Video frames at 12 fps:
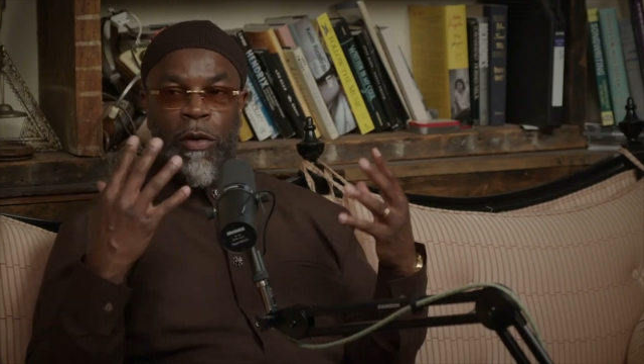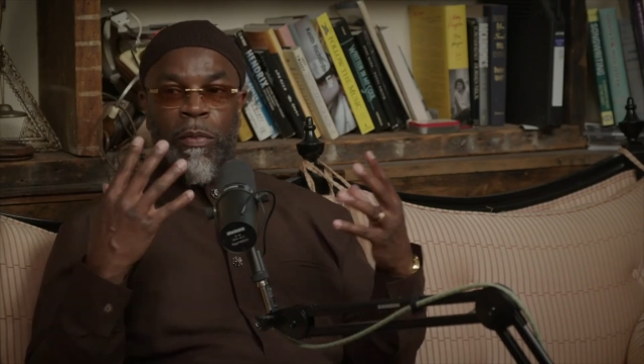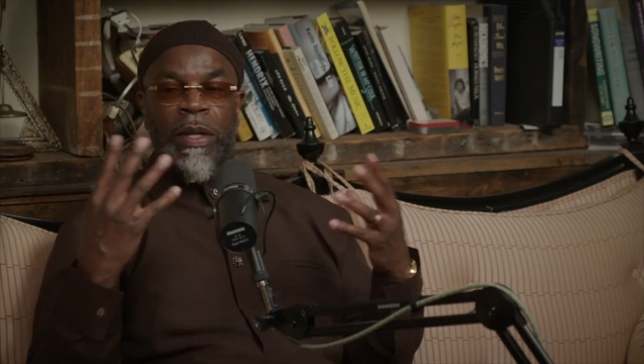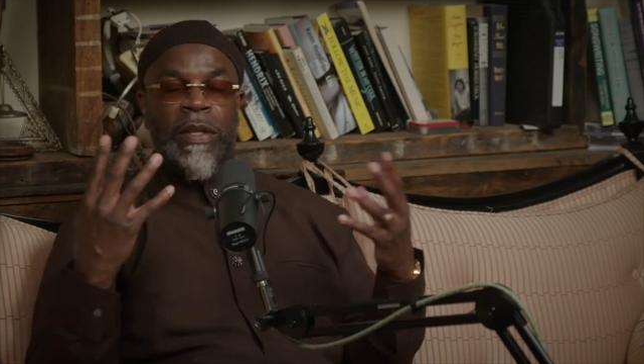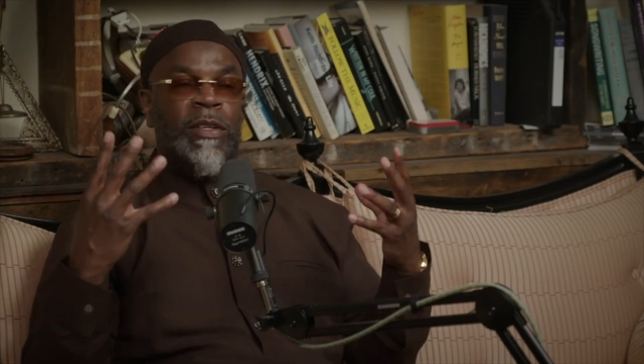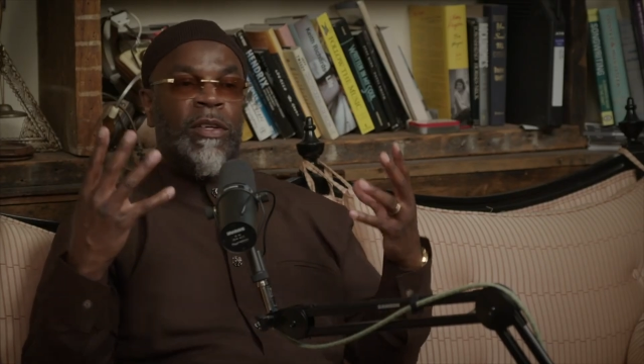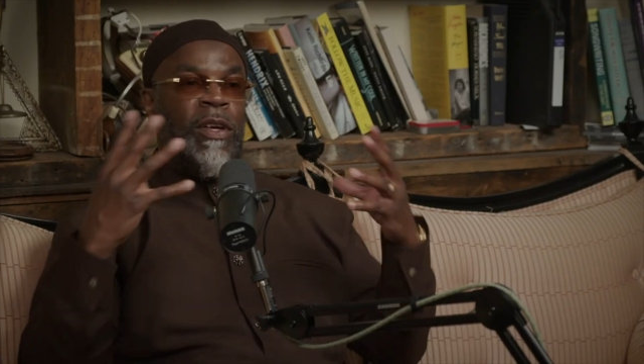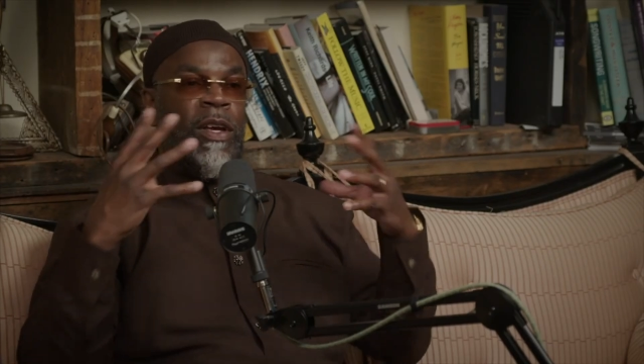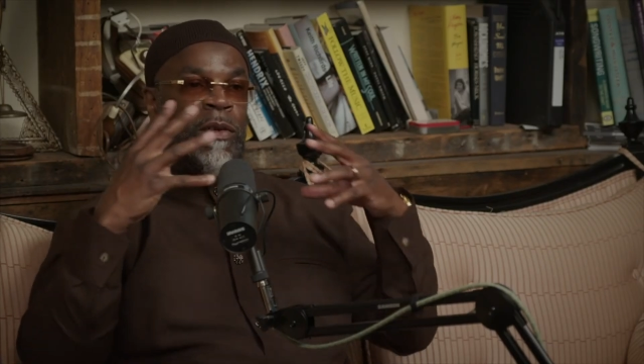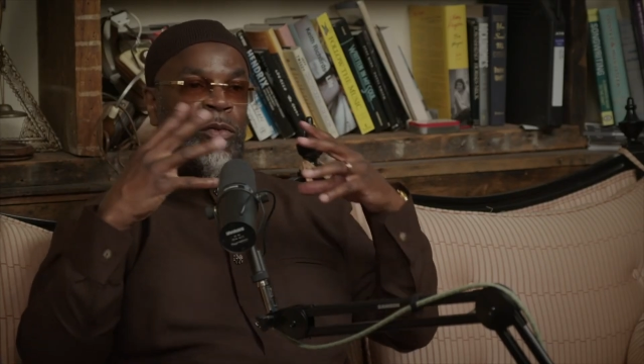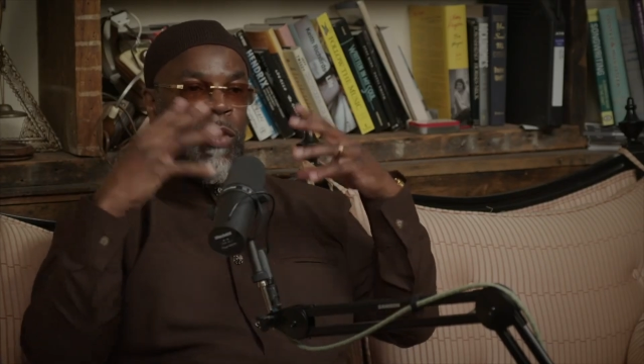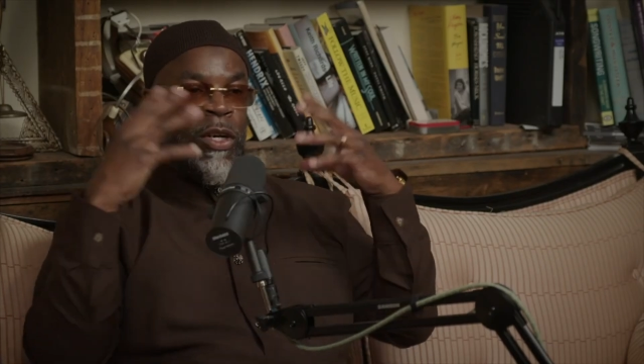but
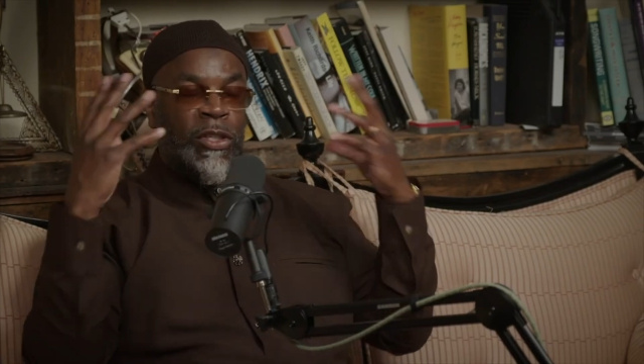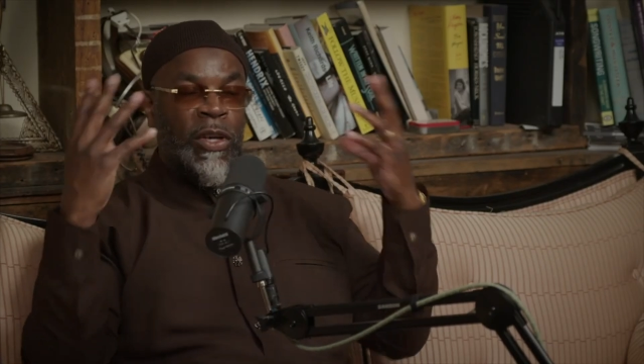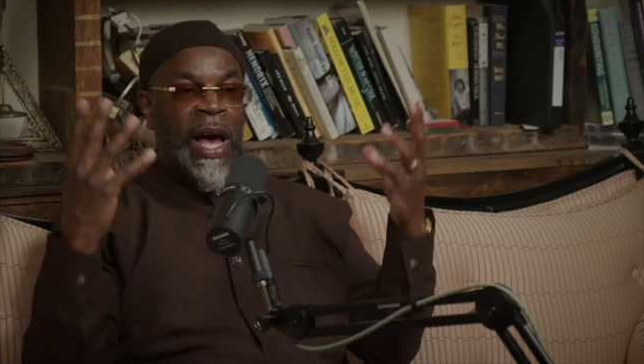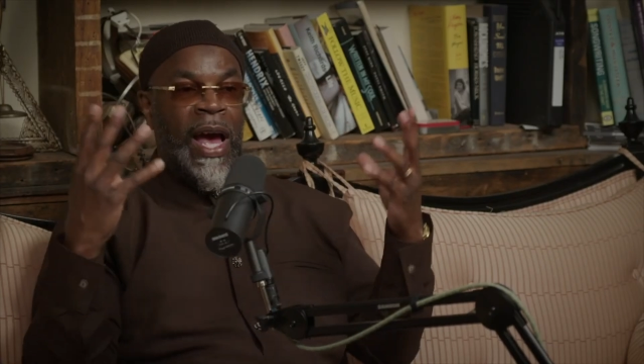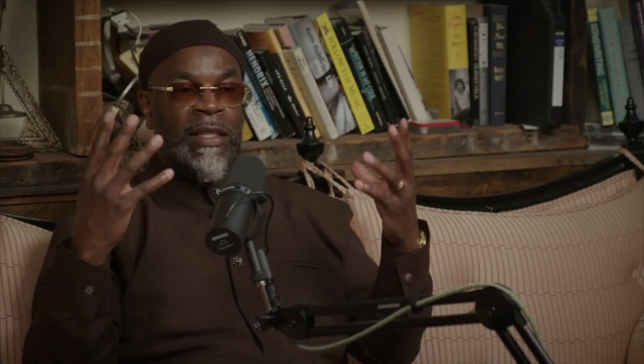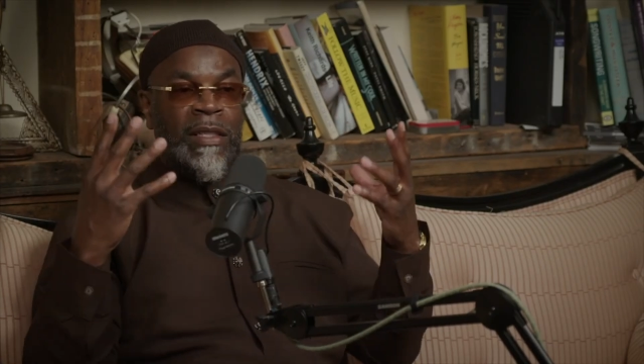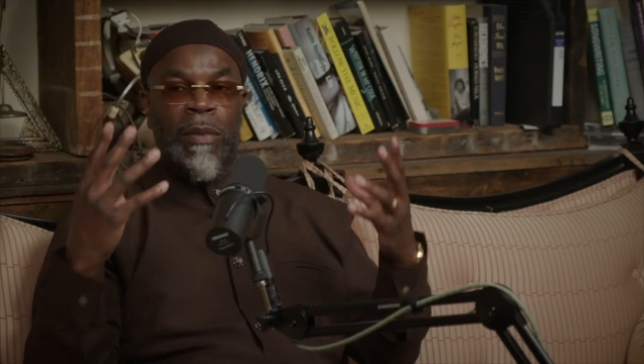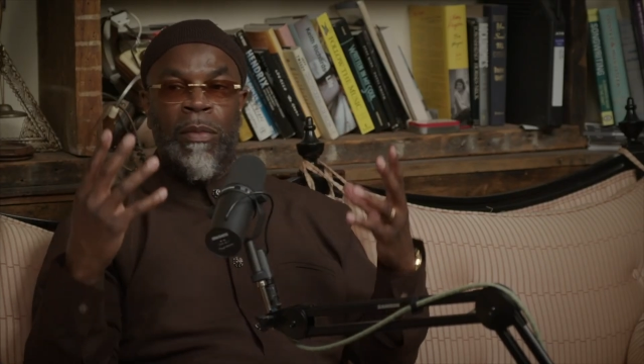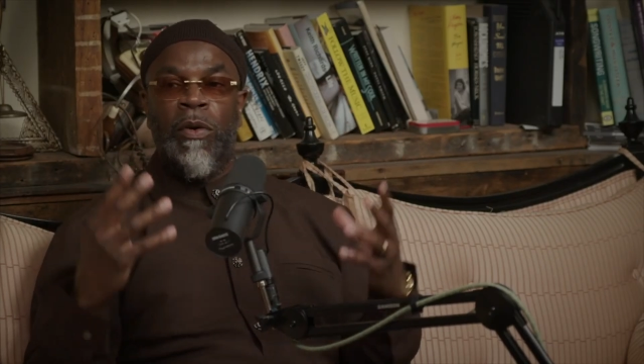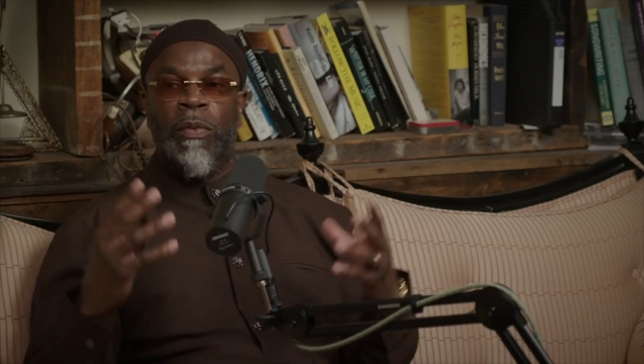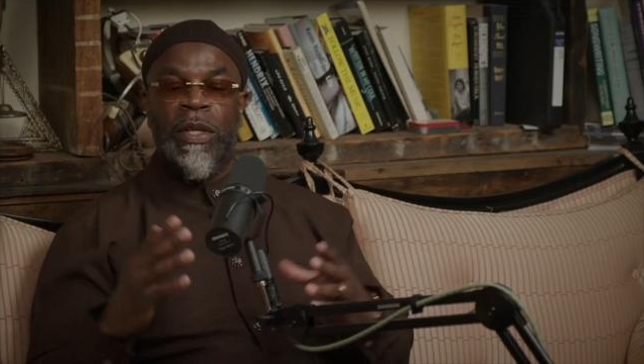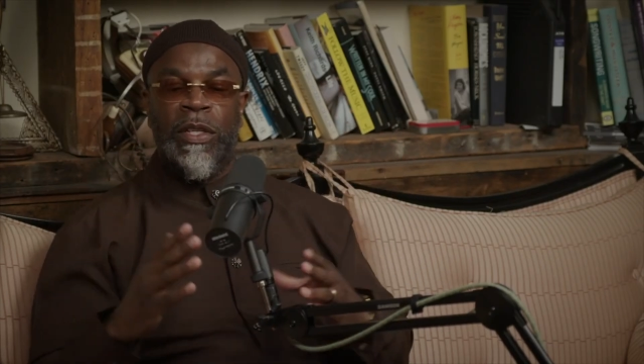once your eyes come
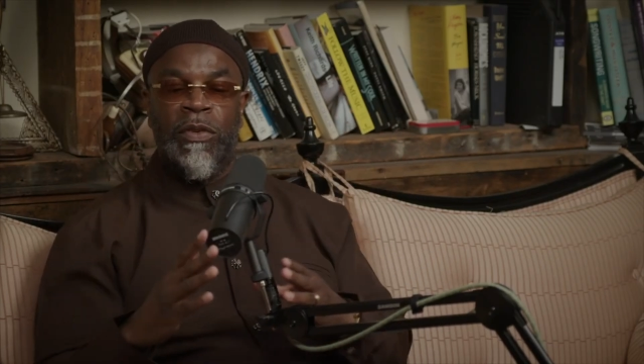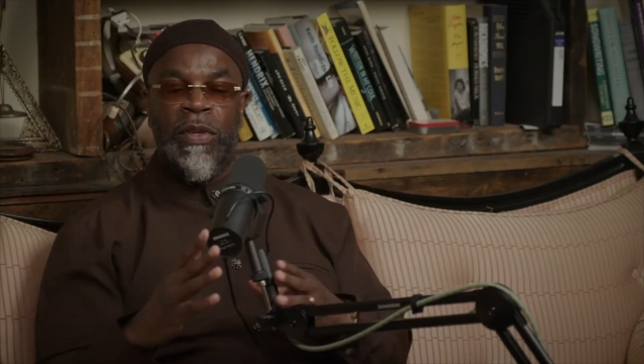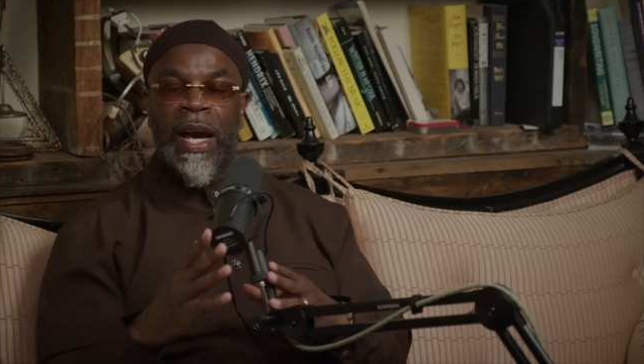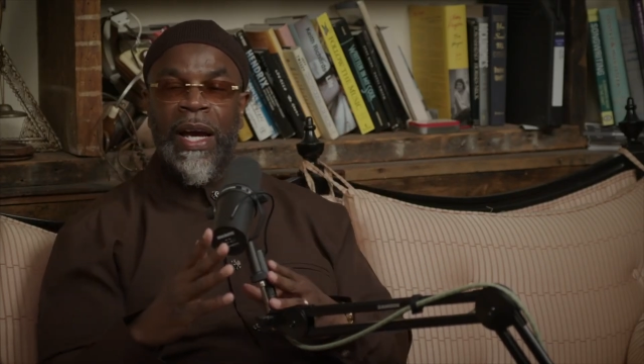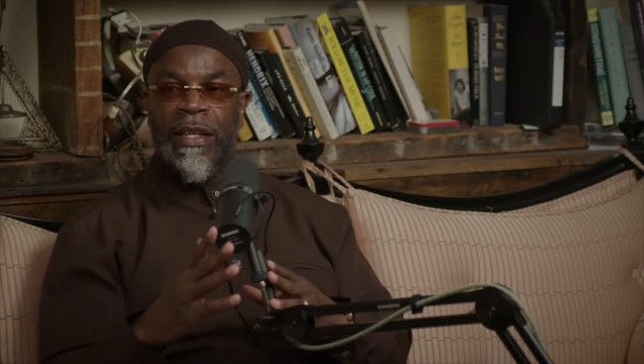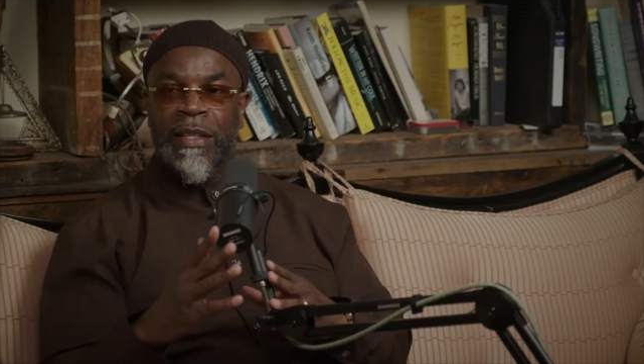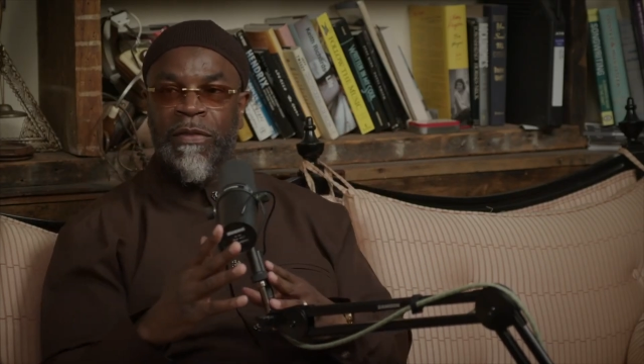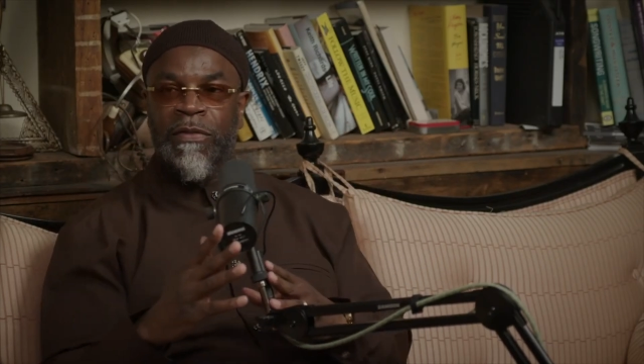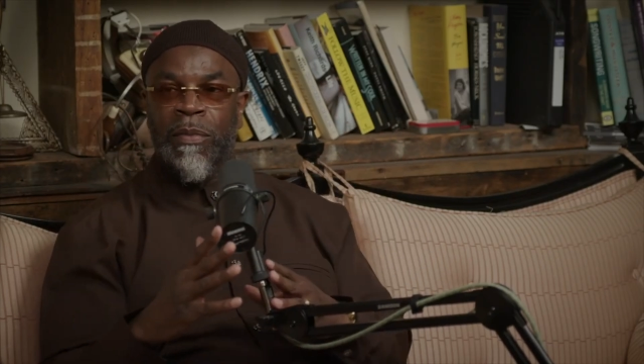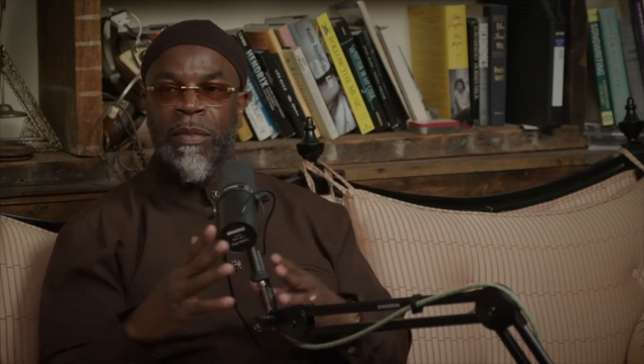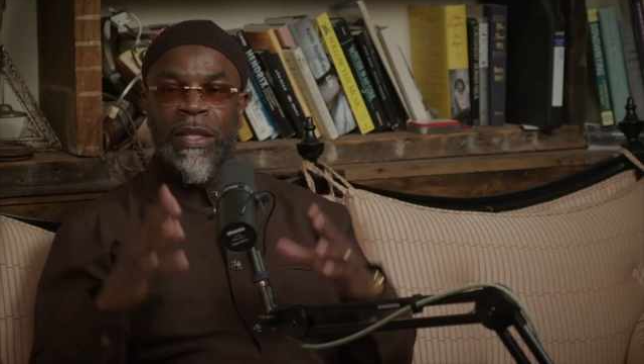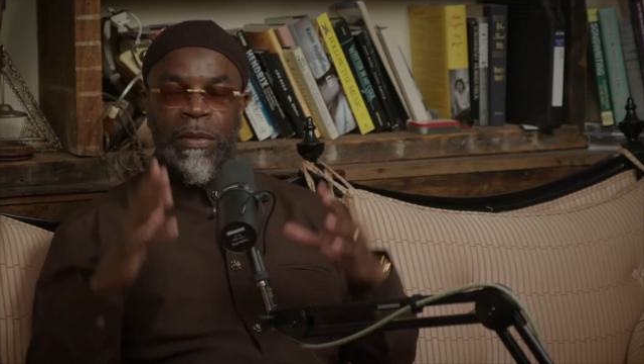open, you kind of,
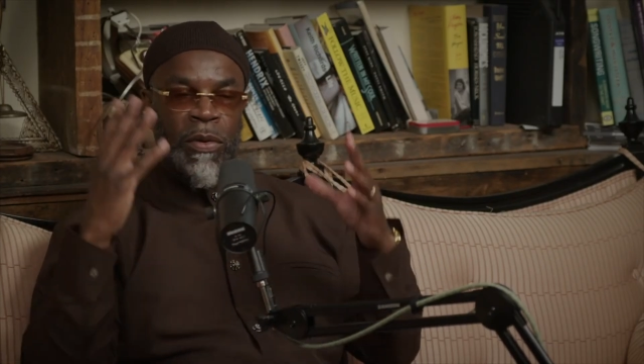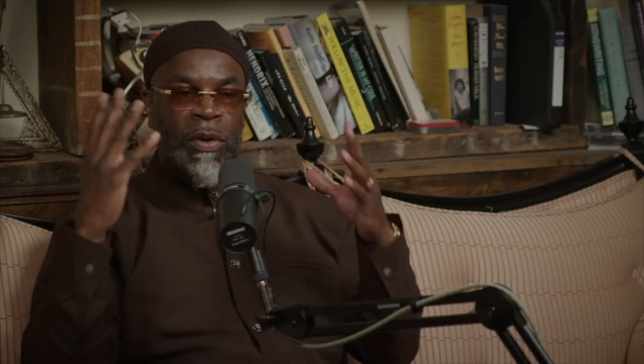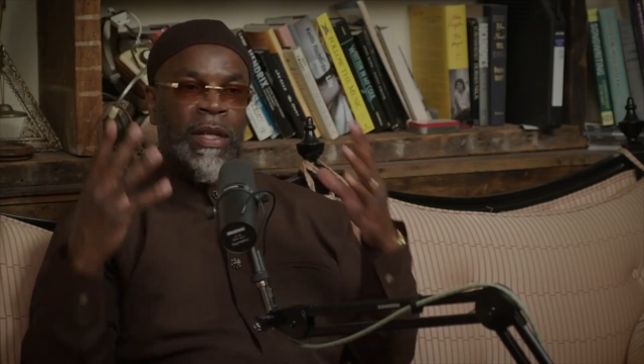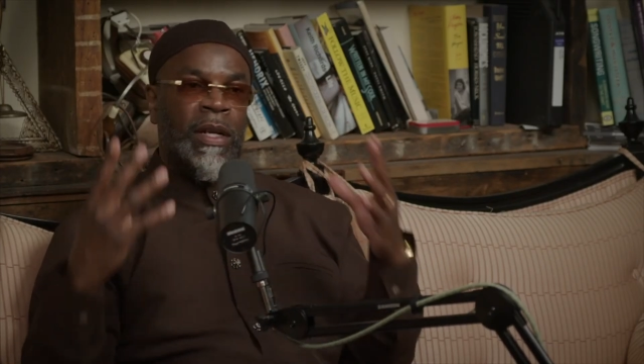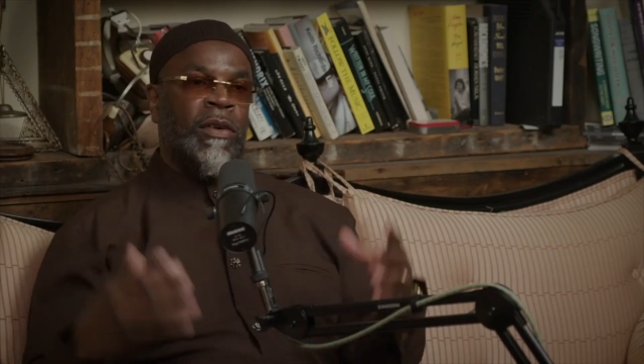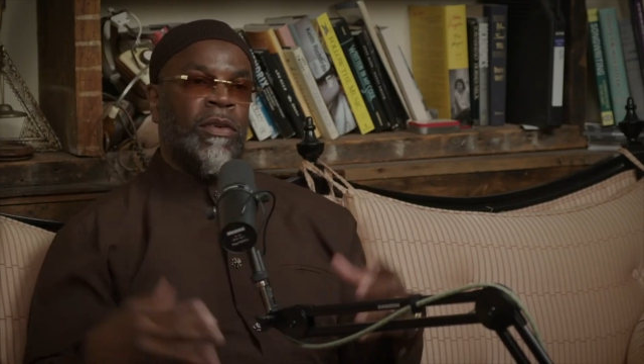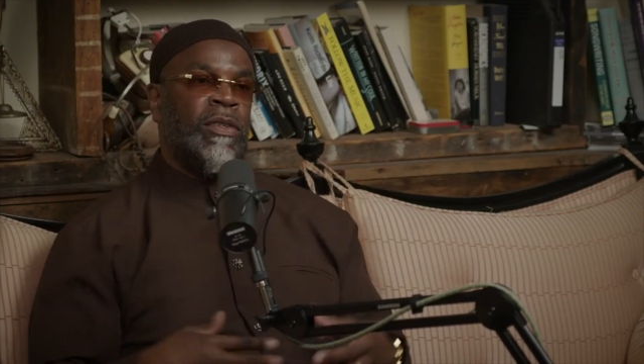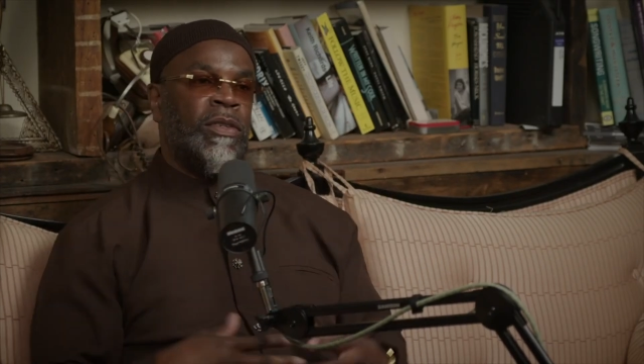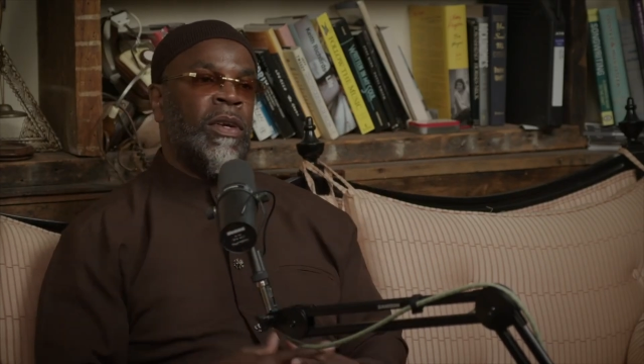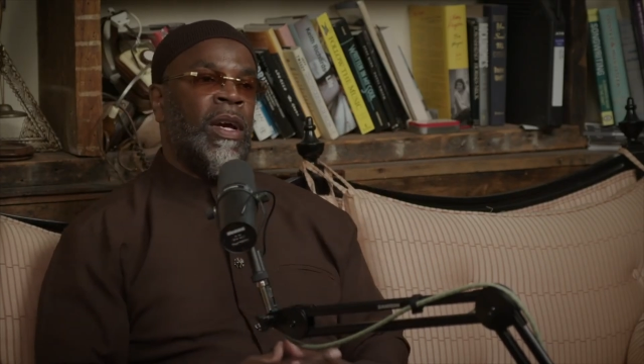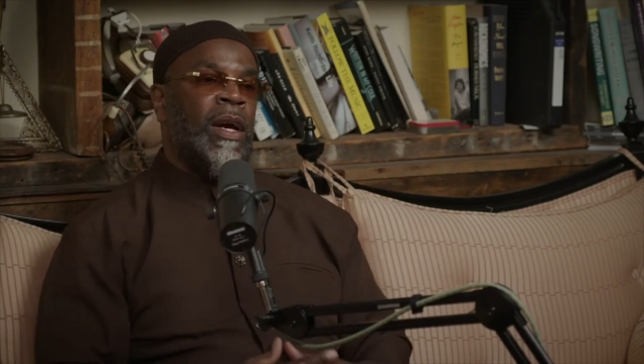from this point on, you